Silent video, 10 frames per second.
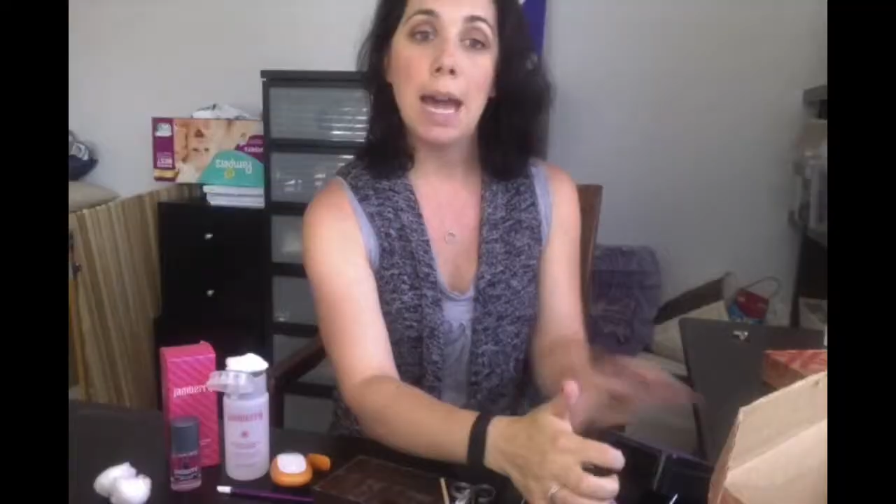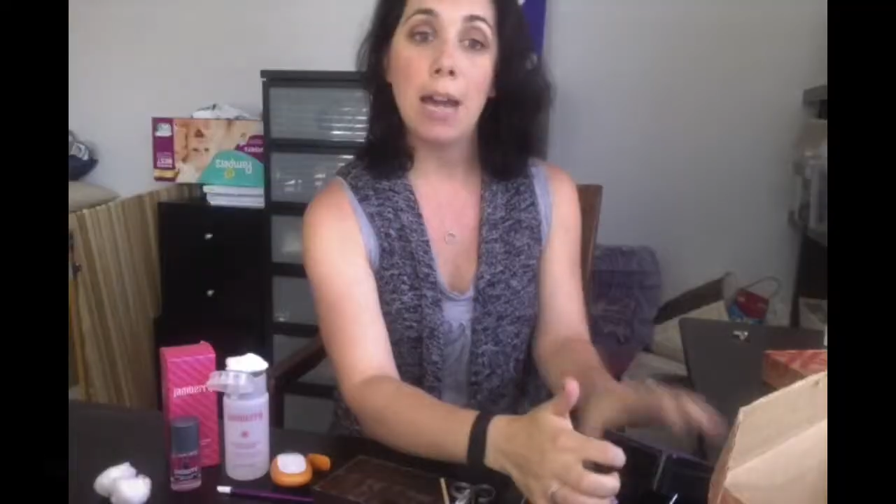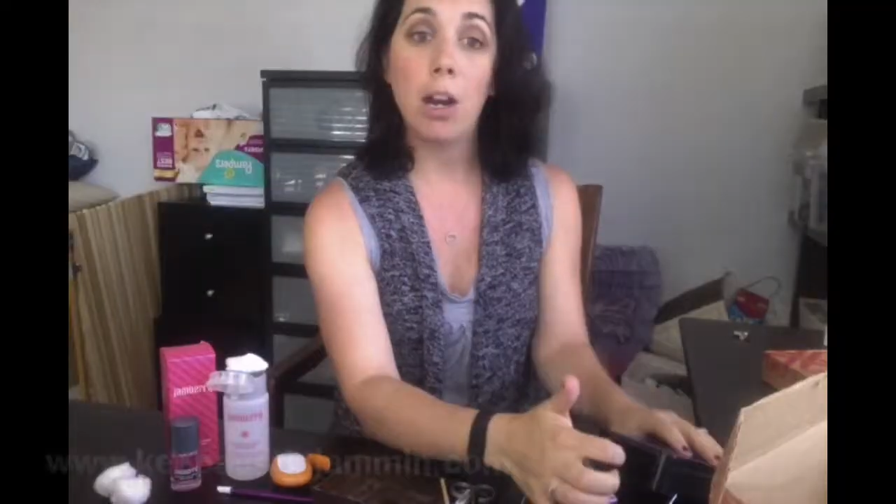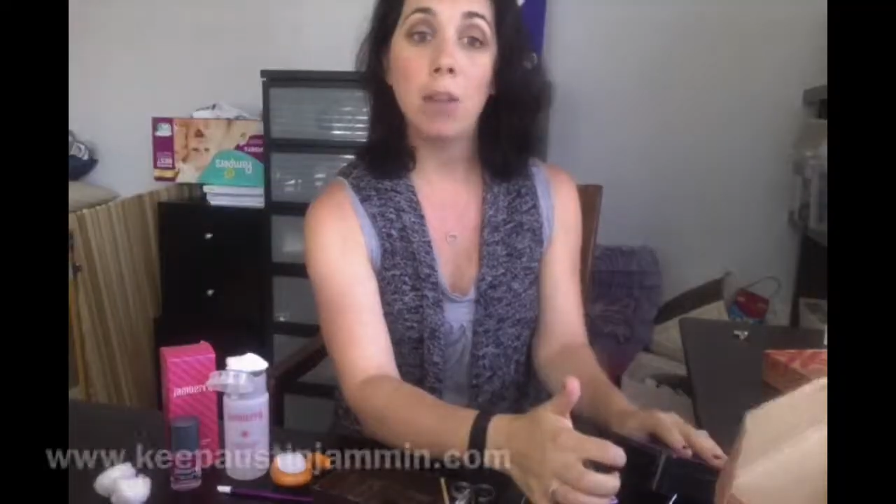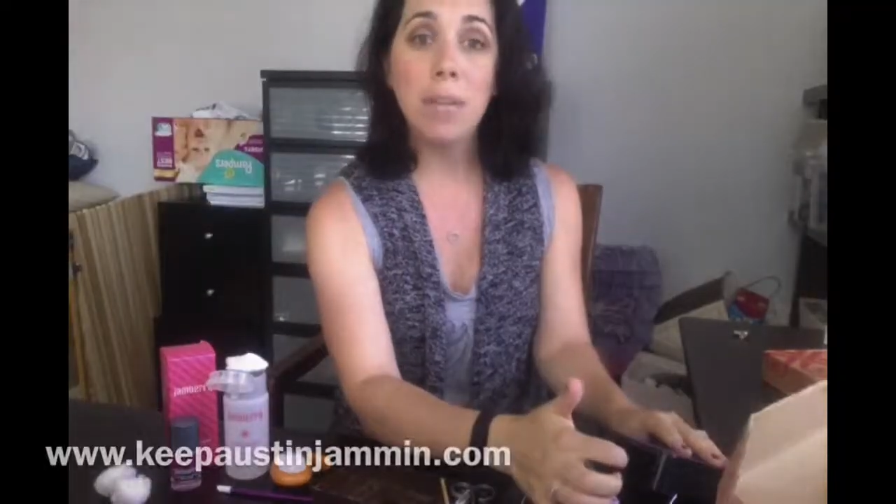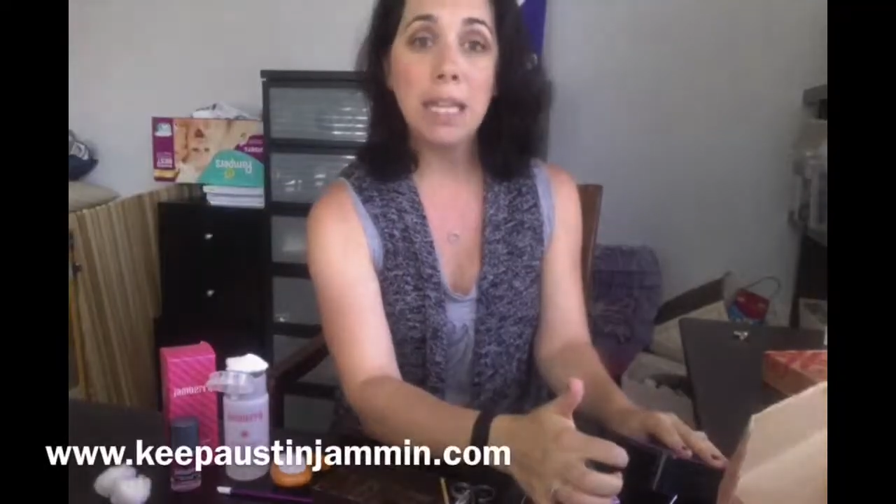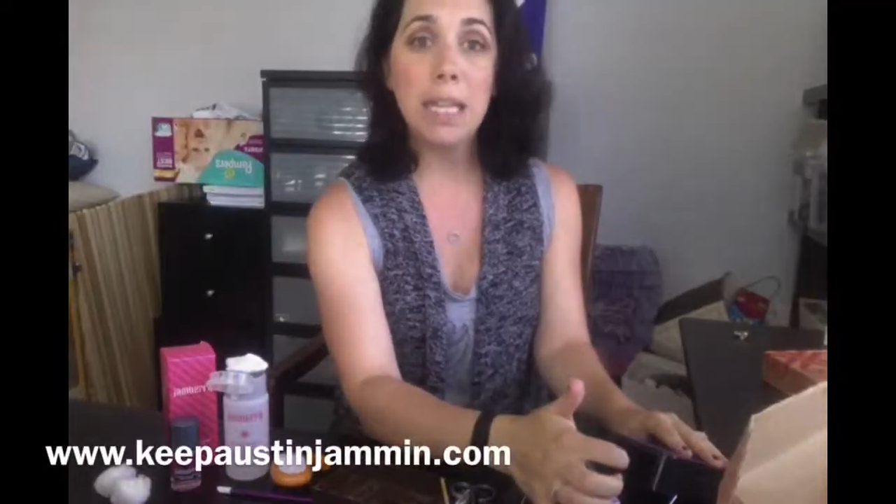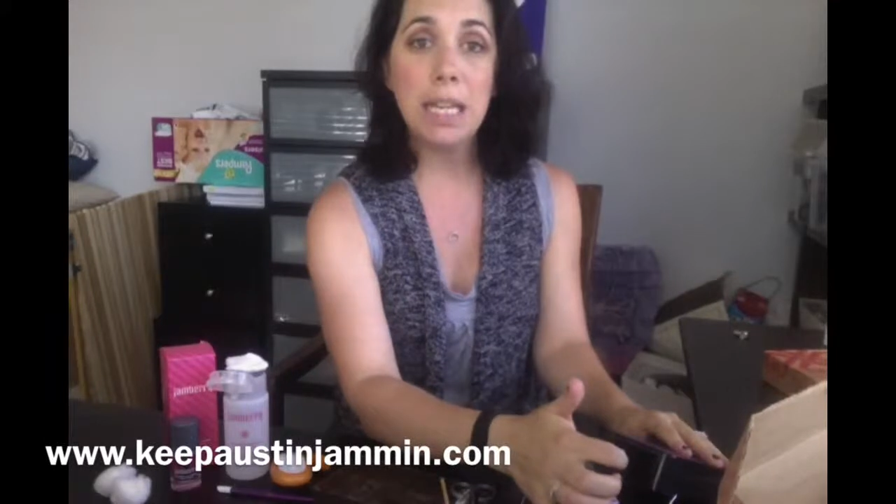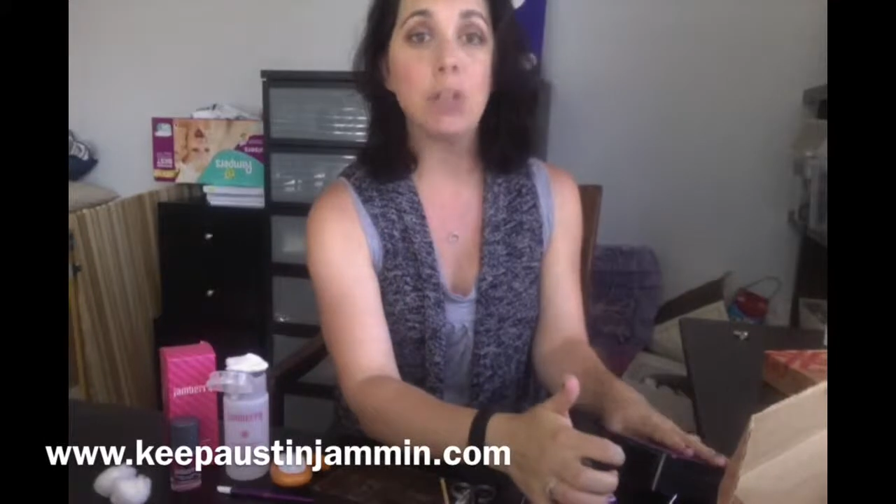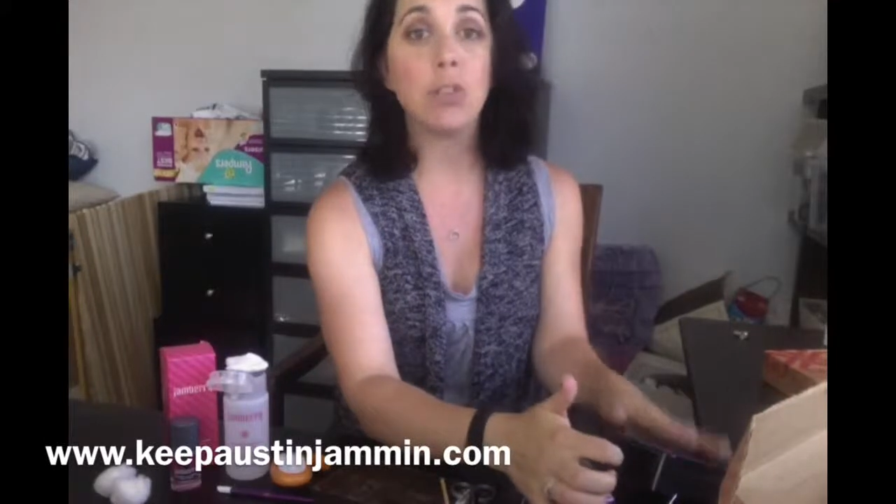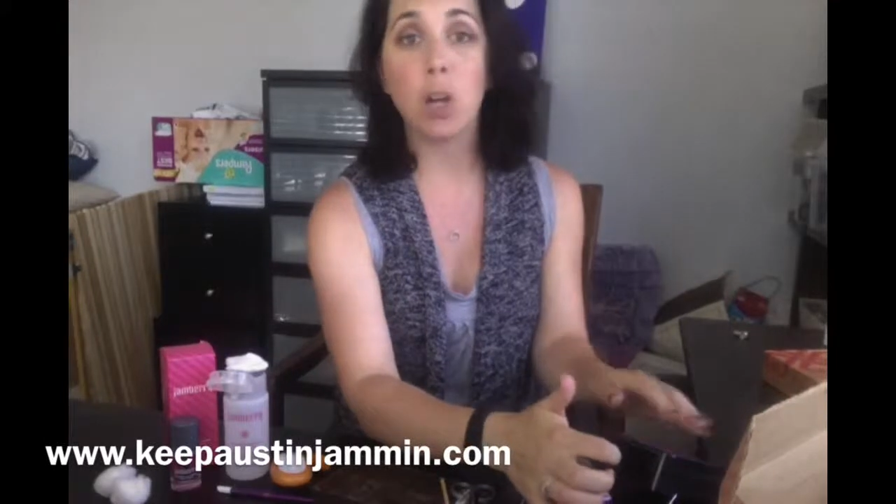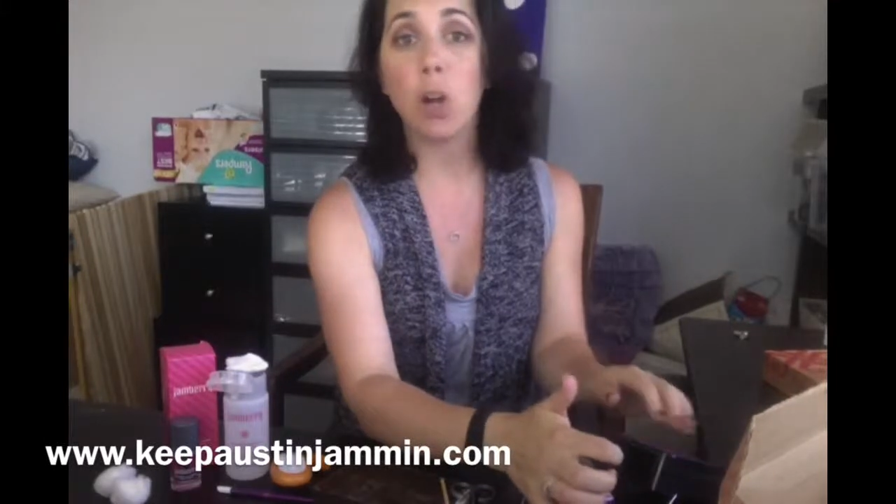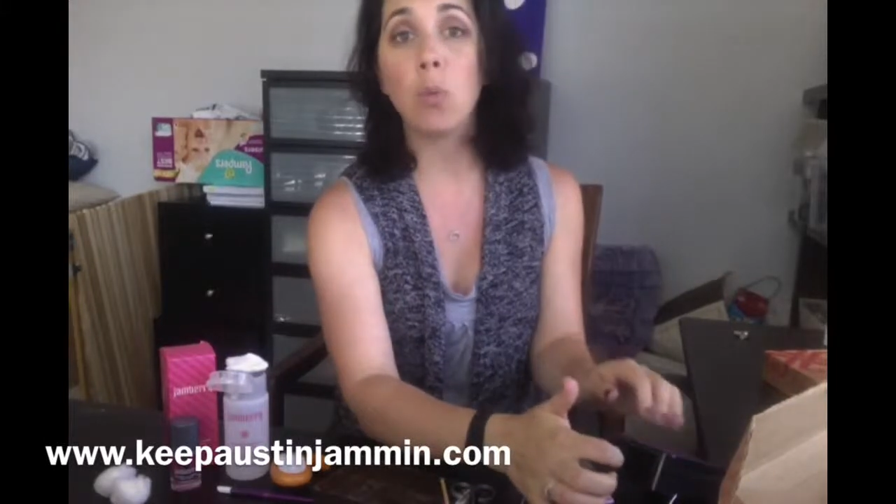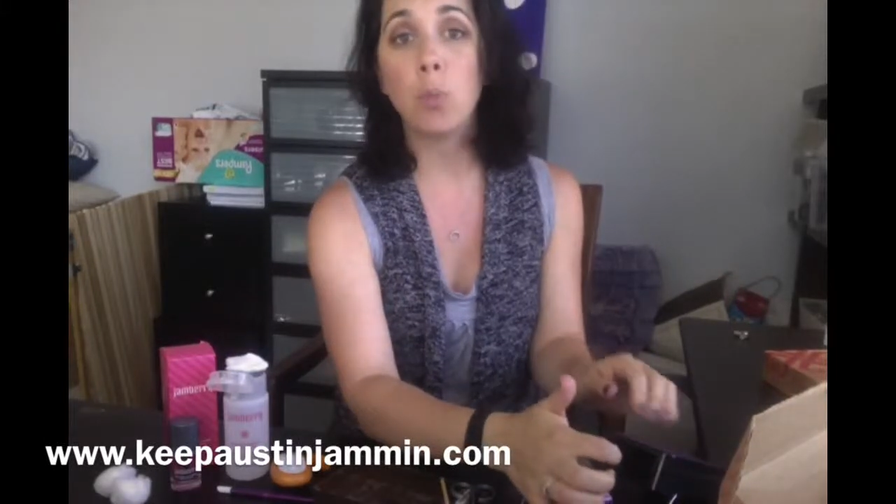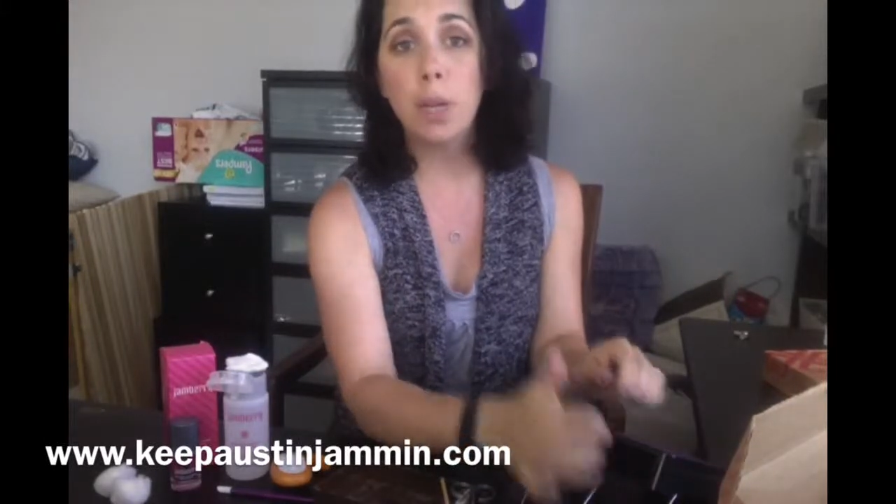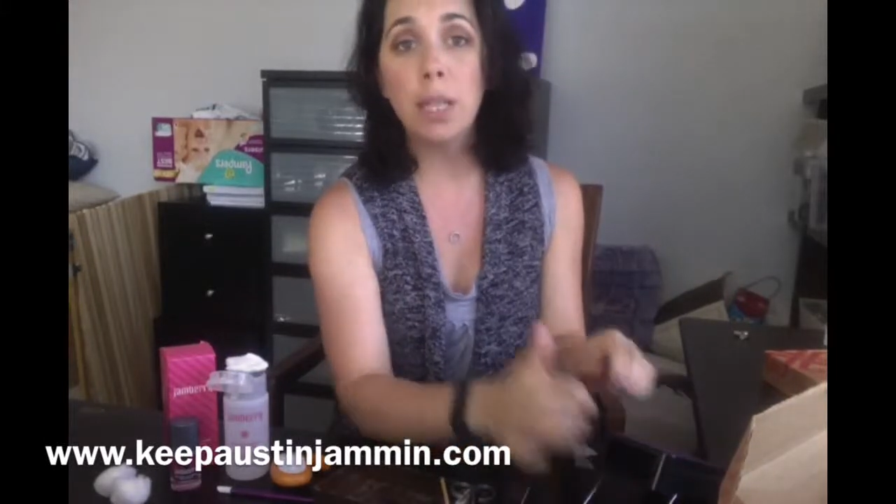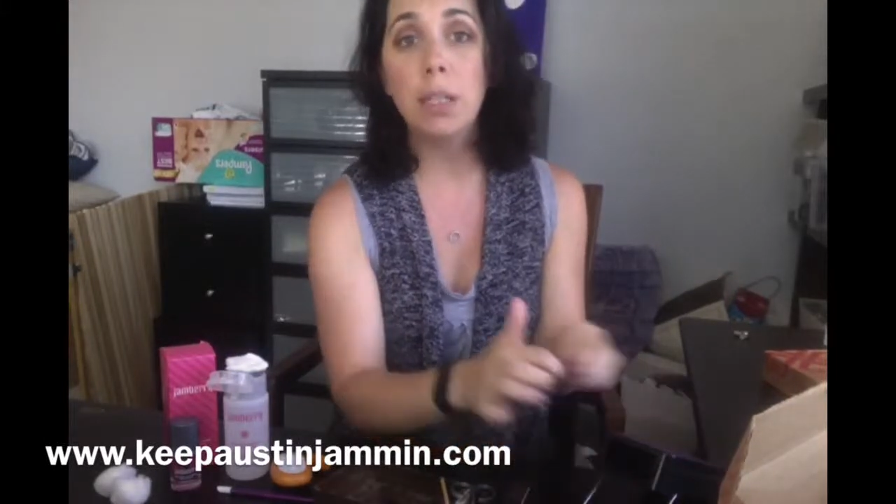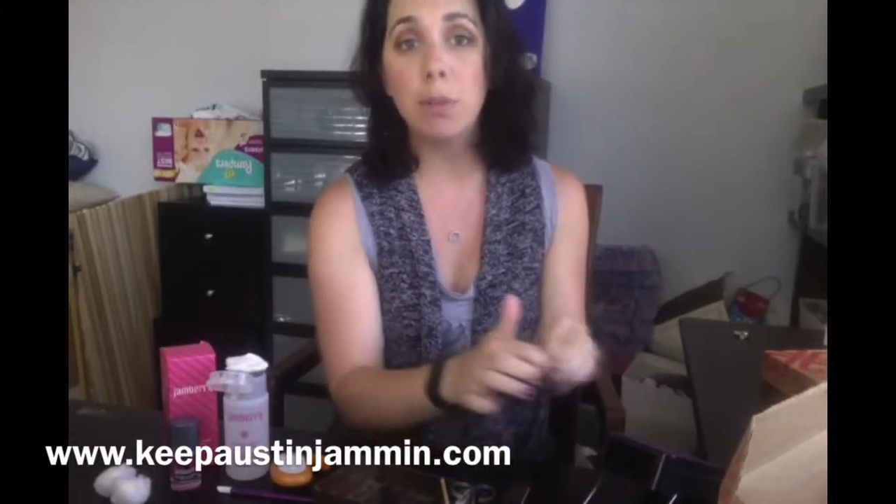And our mini heaters are really,